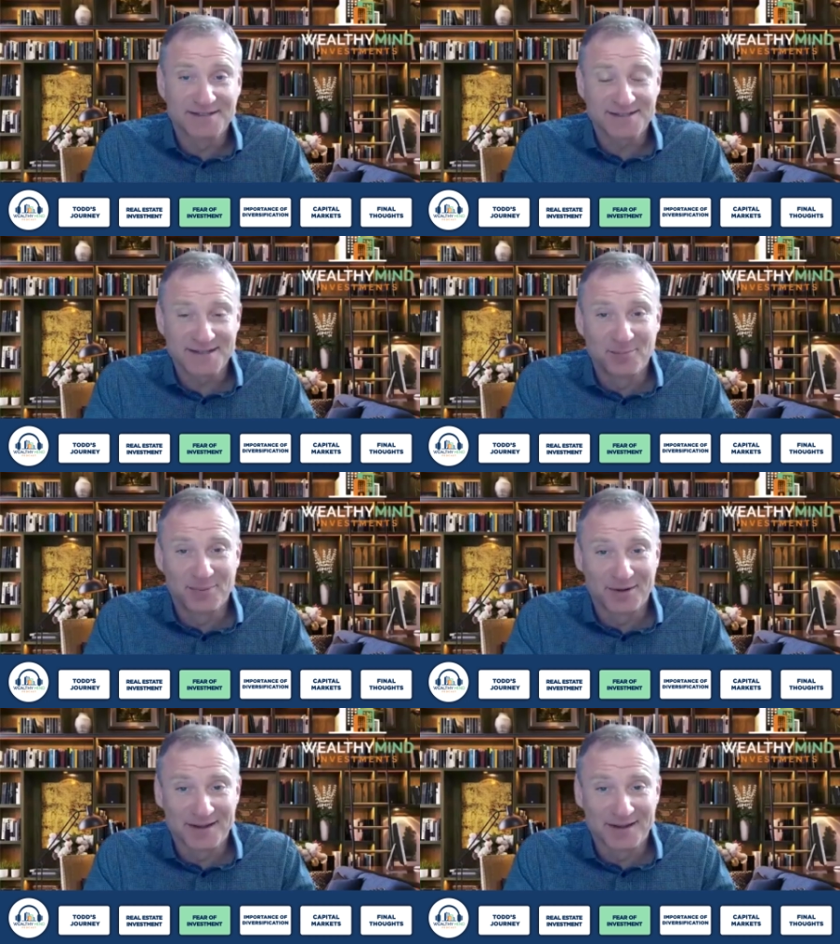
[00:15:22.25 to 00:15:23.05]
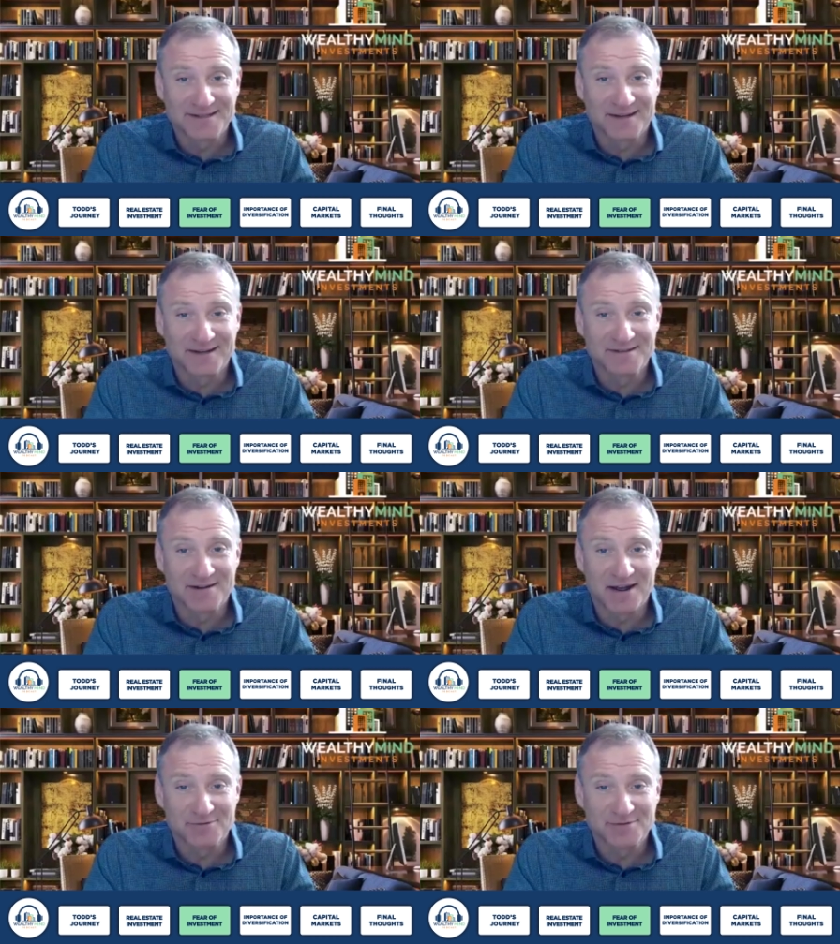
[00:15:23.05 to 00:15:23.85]
as simple, it's not as
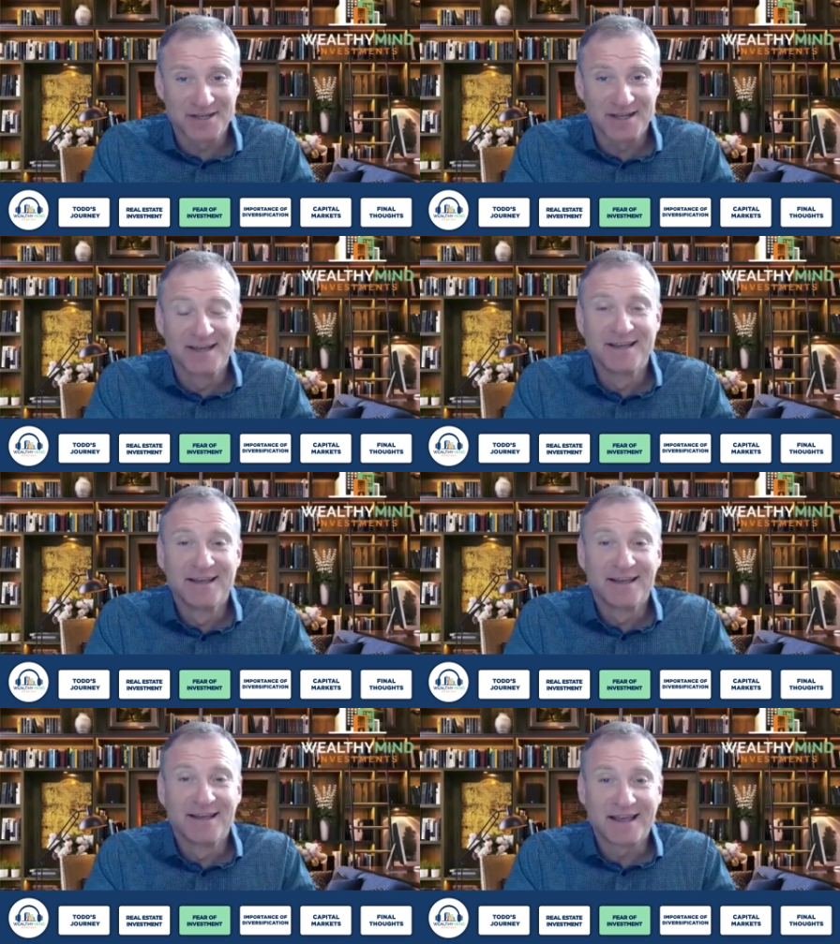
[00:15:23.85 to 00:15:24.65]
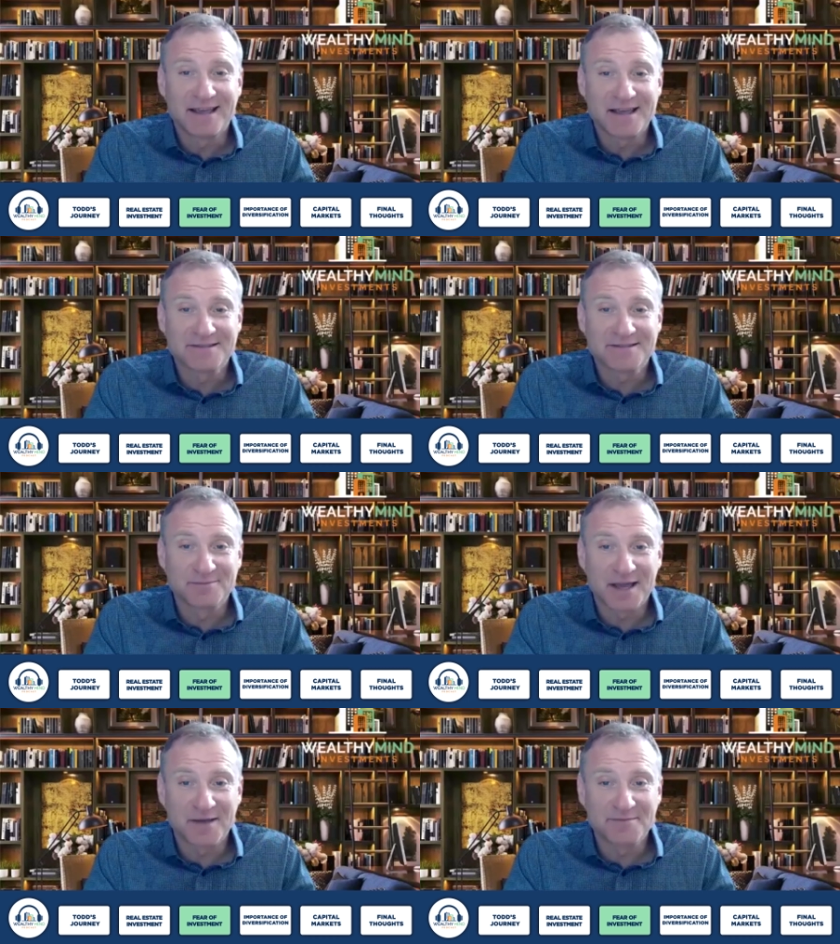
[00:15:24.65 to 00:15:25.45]
rosy uh, as
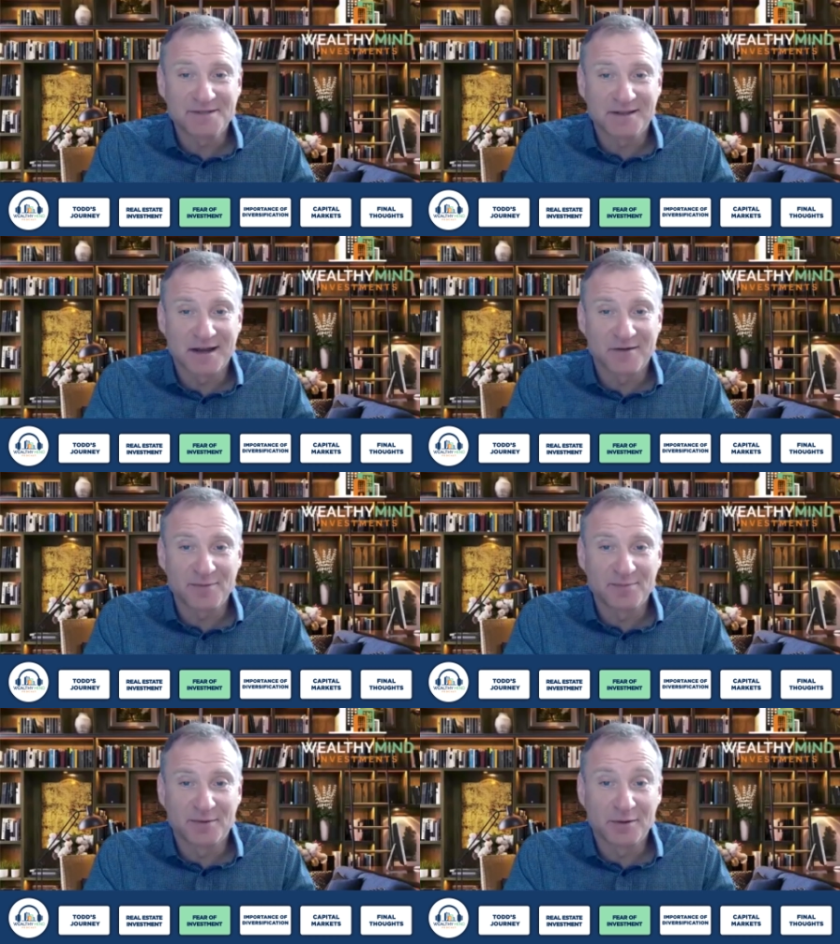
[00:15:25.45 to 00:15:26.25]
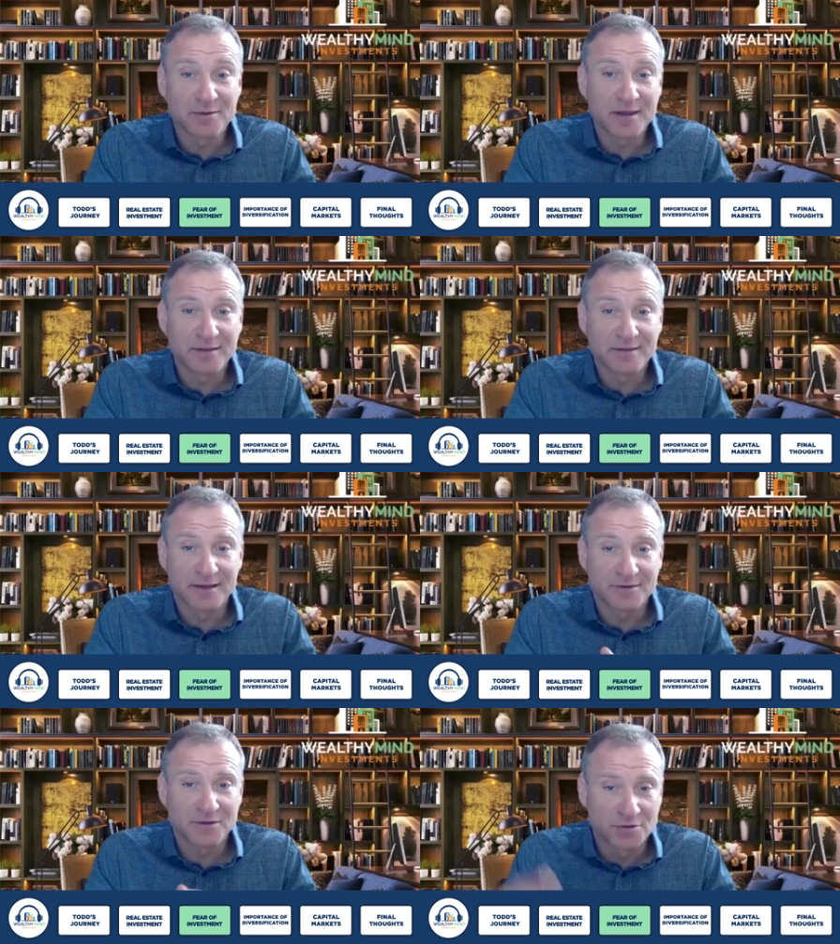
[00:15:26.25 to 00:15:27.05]
sometimes a lot of people think
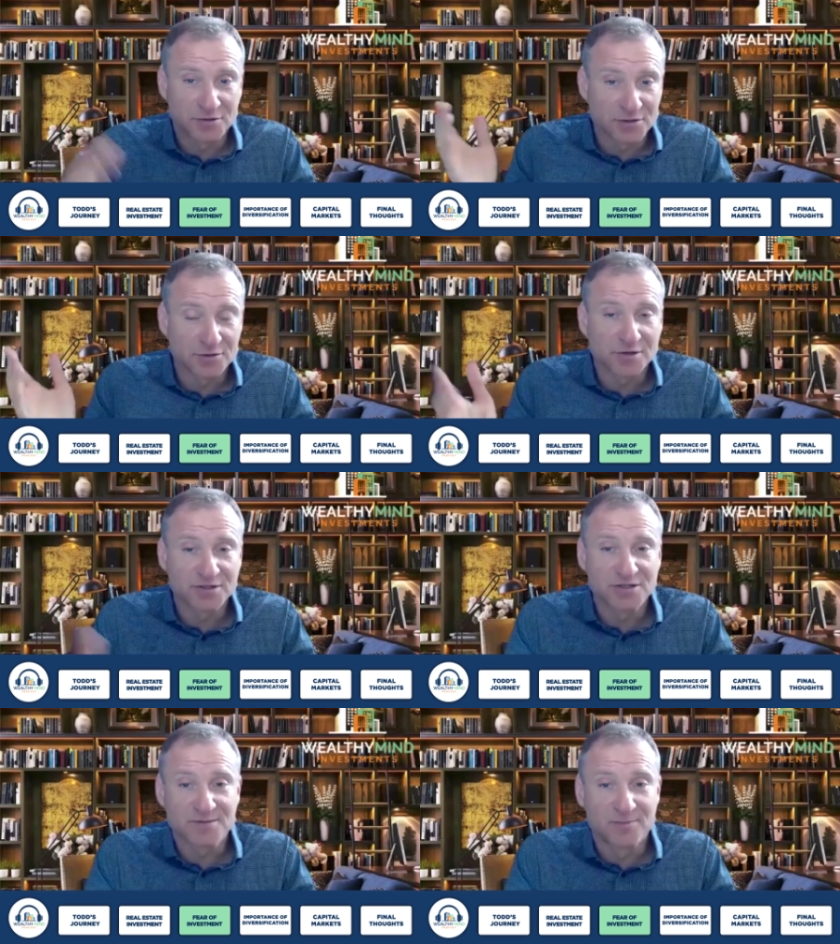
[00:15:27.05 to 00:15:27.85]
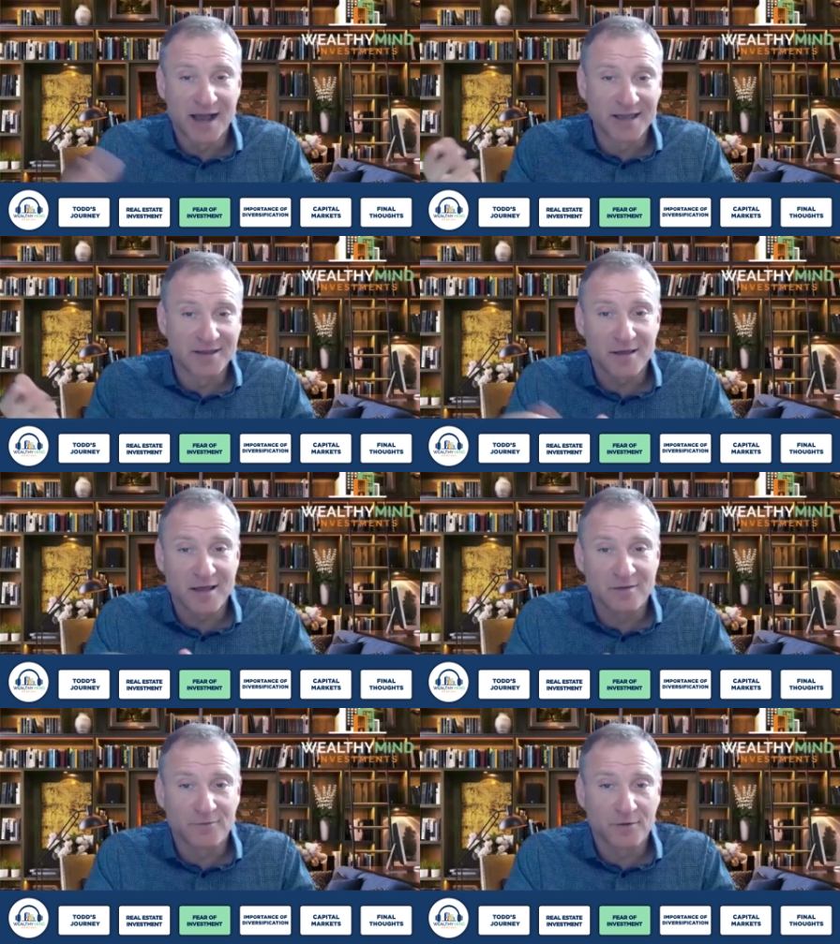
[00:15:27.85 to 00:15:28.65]
that you you can just buy it
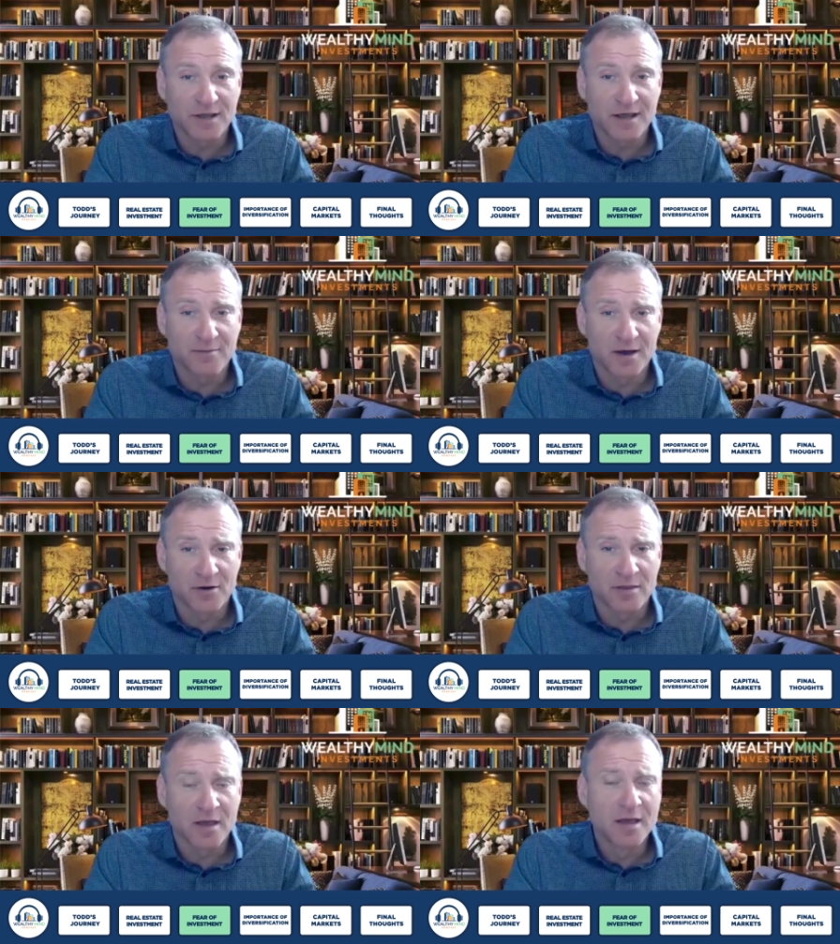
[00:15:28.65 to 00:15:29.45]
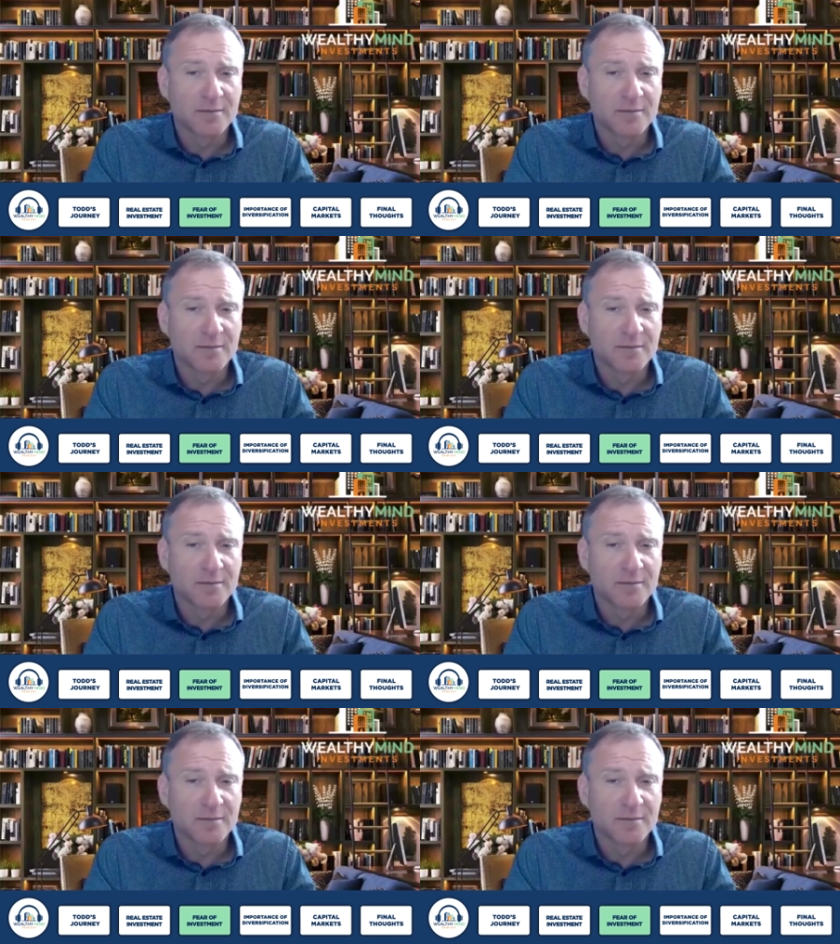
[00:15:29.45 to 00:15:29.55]
and forget about it.